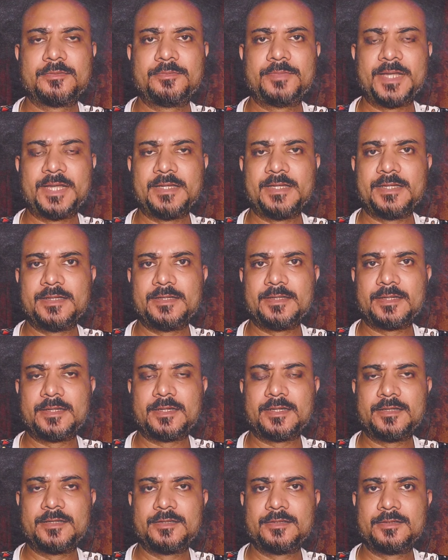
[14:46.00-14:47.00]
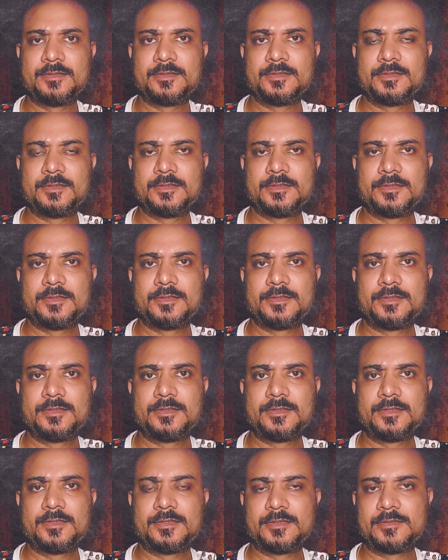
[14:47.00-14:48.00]
pain in the
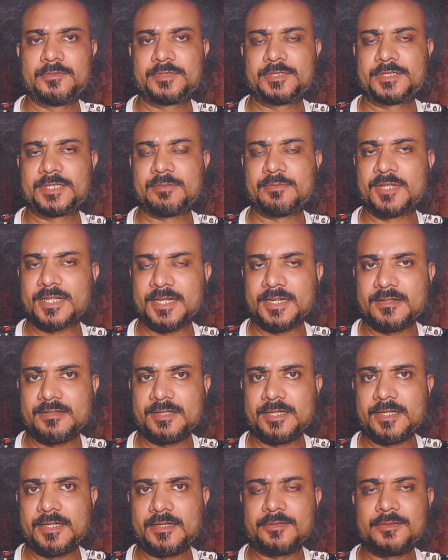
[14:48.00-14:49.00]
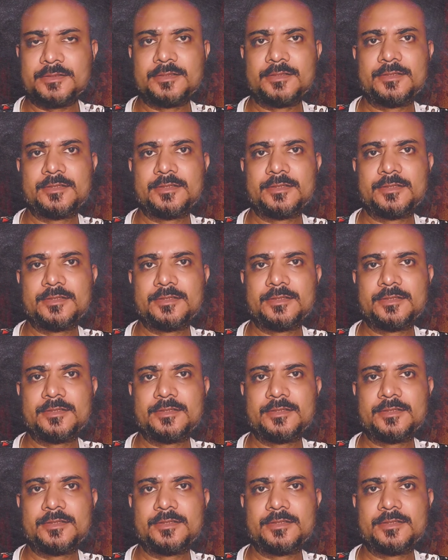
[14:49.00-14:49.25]
stomach area?